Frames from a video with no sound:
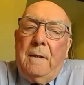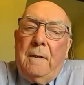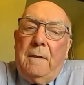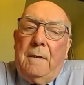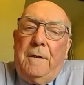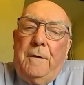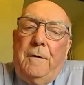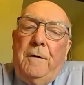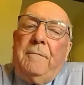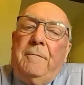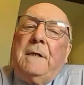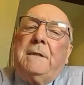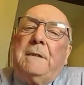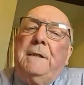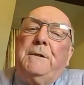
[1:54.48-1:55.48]
The
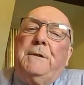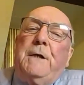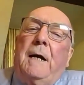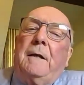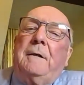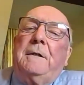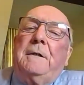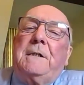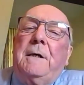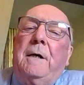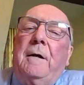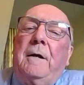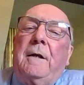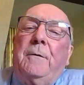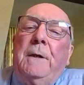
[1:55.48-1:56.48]
University Challenge
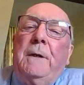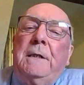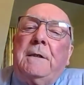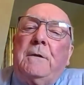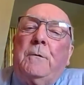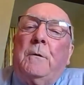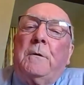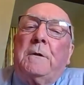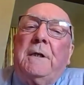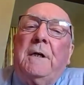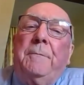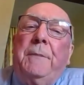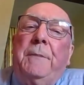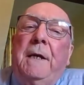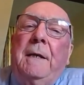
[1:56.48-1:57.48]
style quiz has
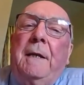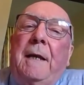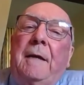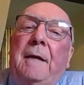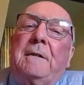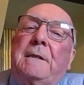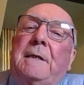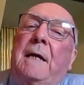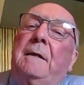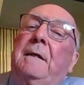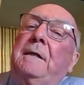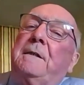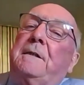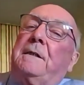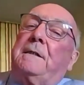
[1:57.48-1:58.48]
also been an
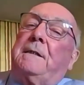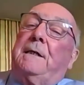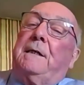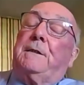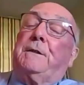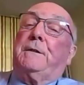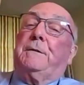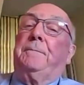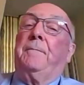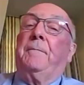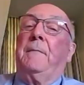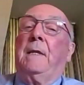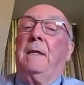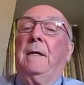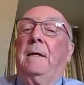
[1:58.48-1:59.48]
outstanding success.
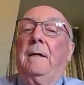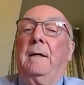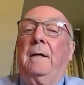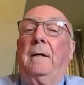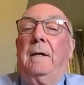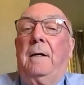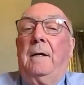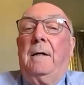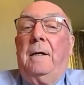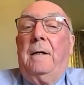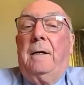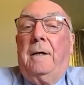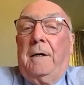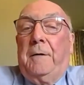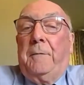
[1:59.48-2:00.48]

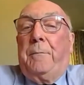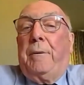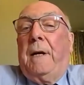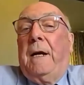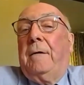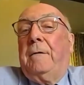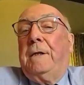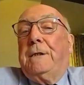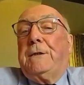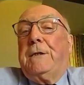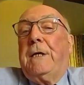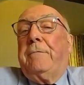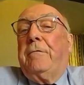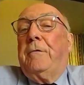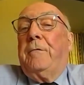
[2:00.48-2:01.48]
I am proud that
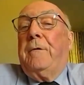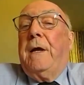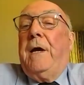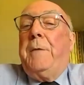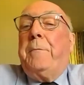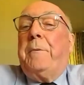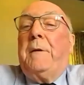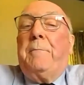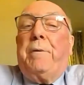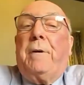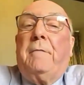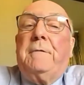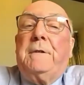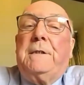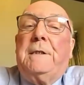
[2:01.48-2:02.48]
several neighbouring
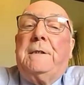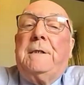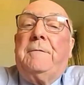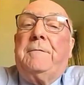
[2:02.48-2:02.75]
provinces have